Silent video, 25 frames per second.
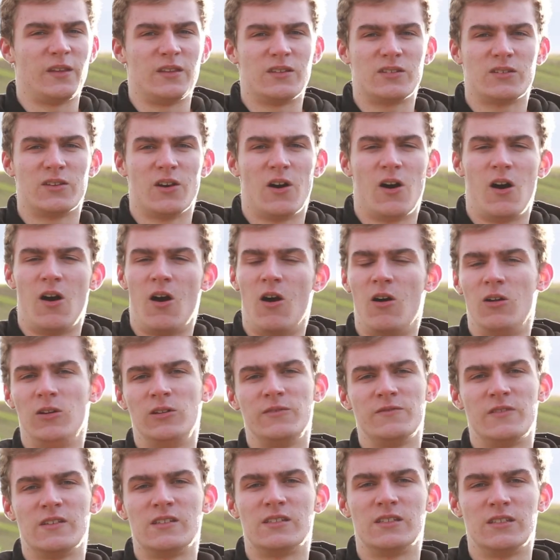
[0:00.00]
That's got all
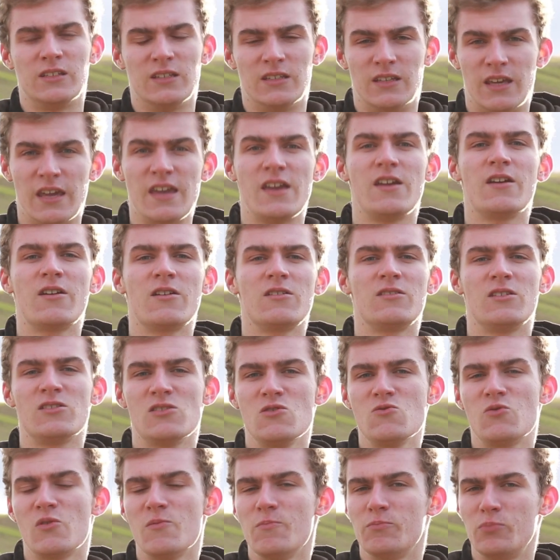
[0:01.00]
of this gear that
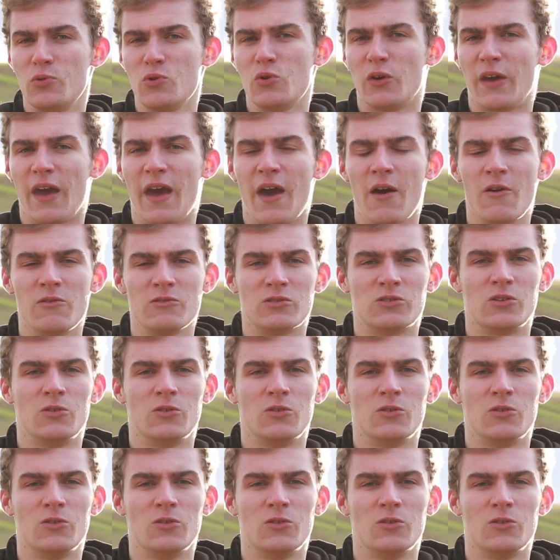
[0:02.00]
you can book out.